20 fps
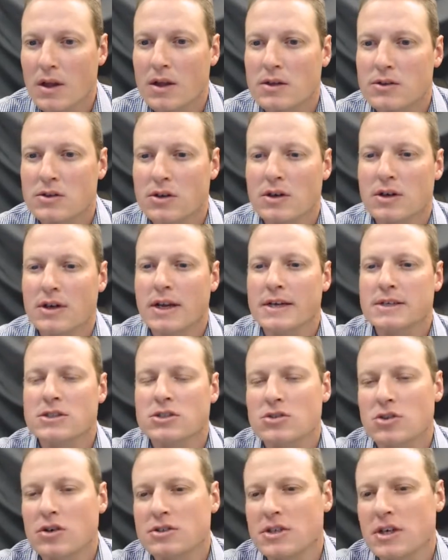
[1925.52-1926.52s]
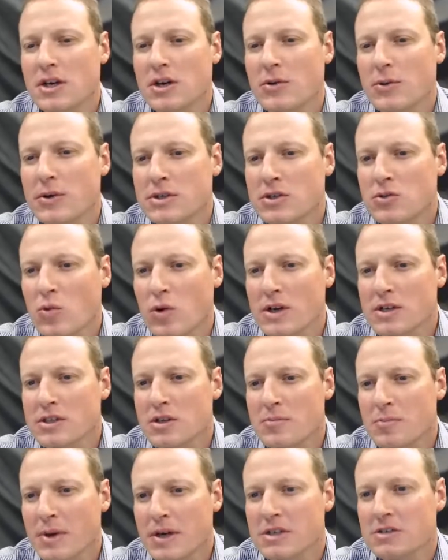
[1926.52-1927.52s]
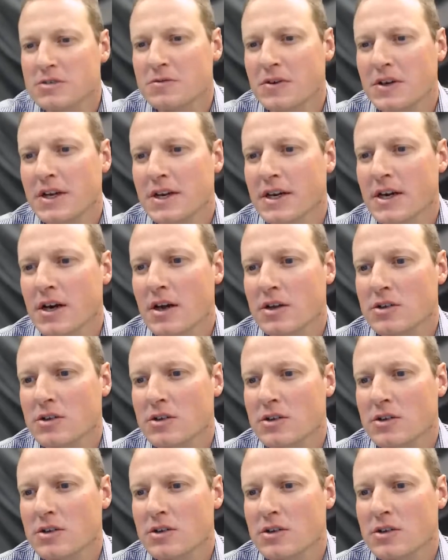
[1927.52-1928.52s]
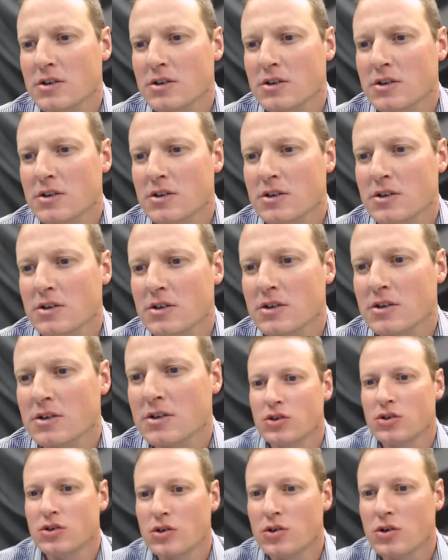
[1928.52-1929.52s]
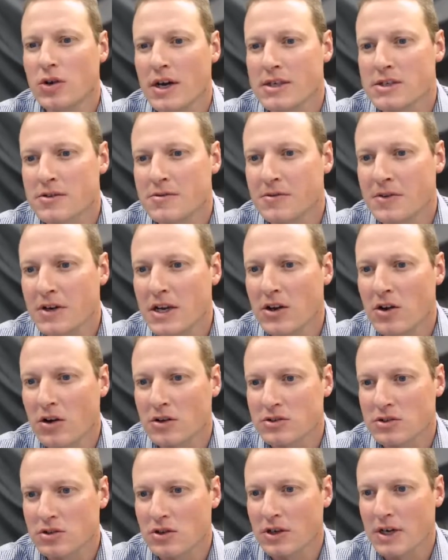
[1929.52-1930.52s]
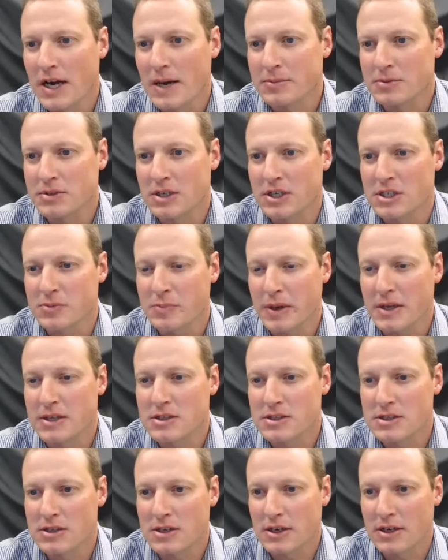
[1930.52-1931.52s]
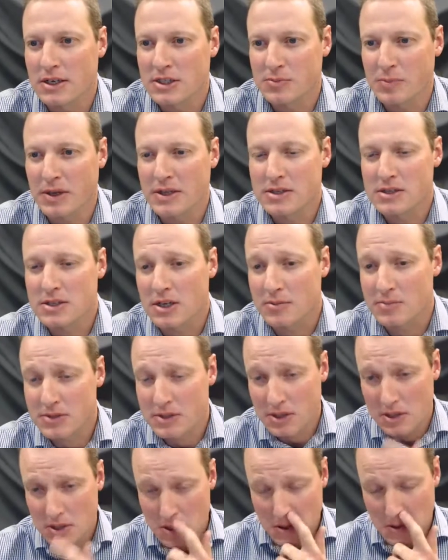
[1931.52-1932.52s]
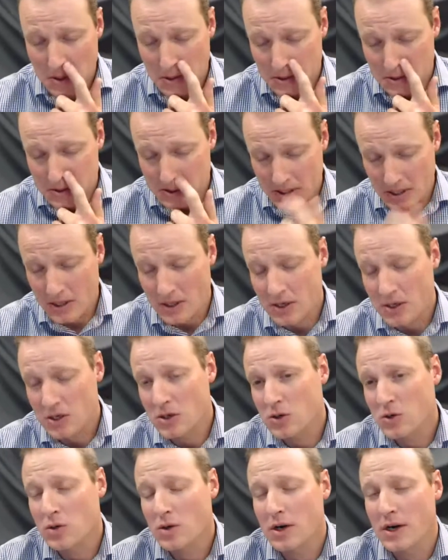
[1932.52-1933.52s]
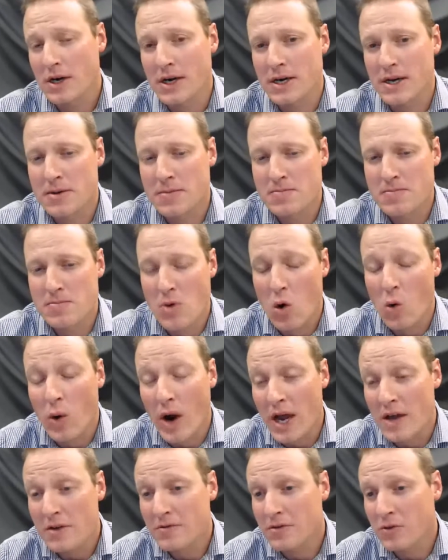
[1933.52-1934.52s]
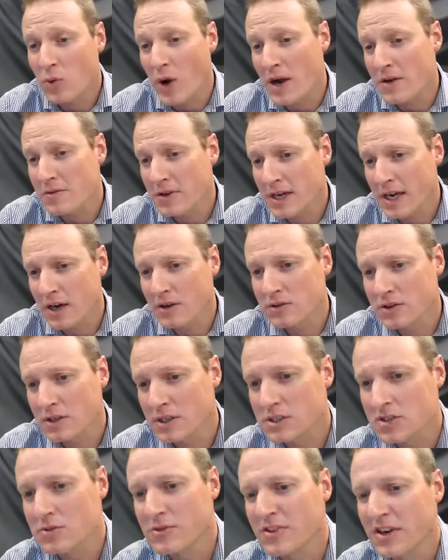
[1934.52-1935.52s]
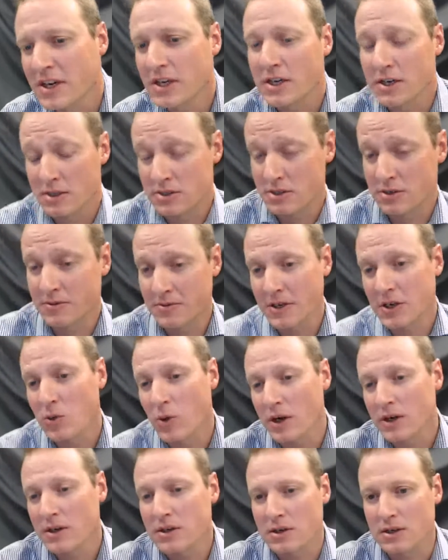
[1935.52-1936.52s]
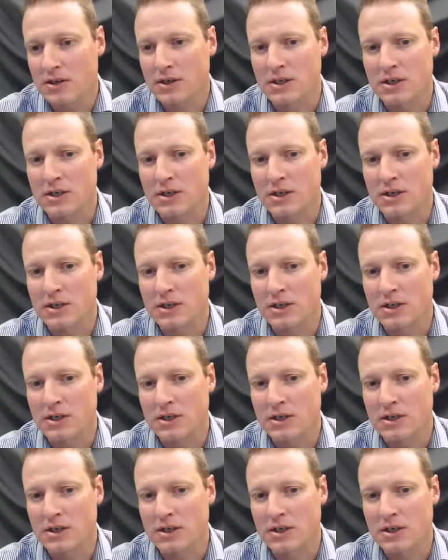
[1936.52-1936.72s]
So Lex is asking a question: what is the best free accounting software that allows you as a freelancer to capture expense slips? So Wave Accounting is it's a free one.